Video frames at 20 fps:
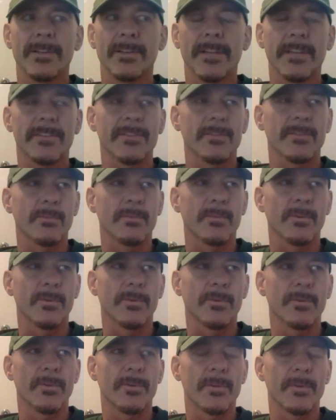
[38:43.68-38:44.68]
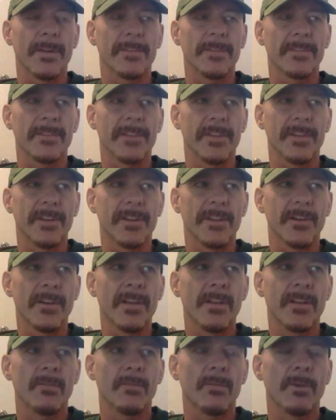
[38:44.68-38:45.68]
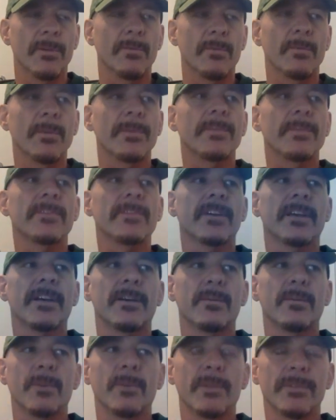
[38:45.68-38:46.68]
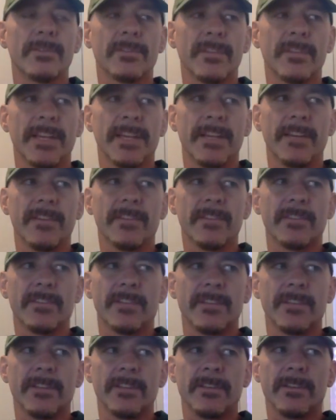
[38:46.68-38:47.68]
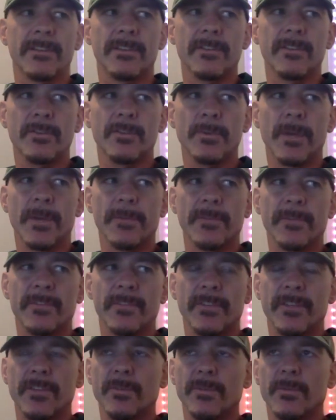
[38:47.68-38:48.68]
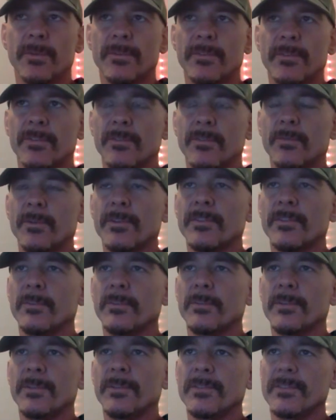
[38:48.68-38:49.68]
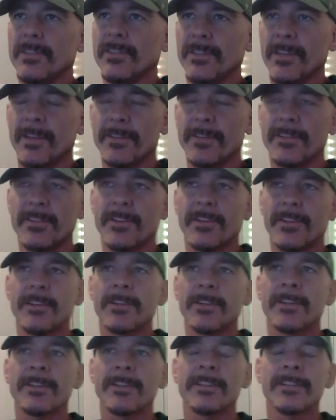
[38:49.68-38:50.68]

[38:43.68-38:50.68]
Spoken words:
that's a word right there. What's latest in UFC? What's you been seeing out there?